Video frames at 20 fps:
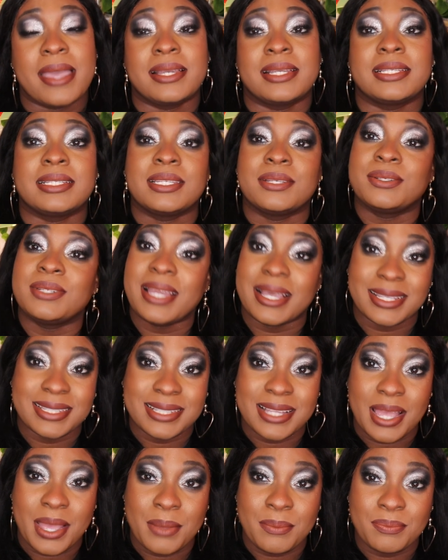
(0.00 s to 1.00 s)
And until next
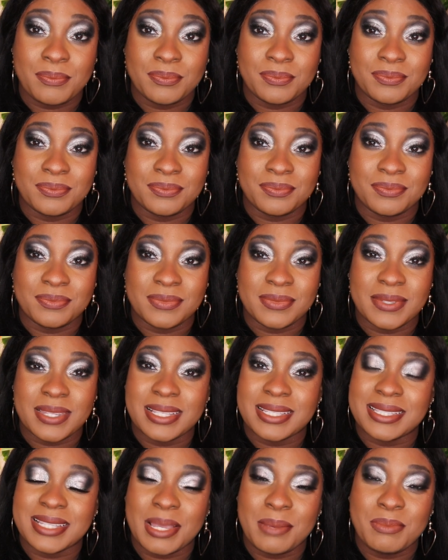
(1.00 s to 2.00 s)
time,
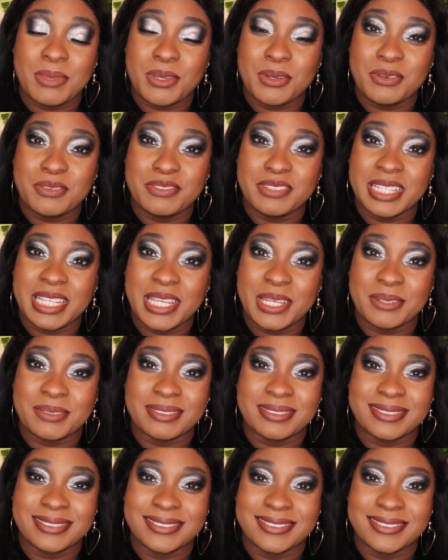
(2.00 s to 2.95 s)
stay beautifully you.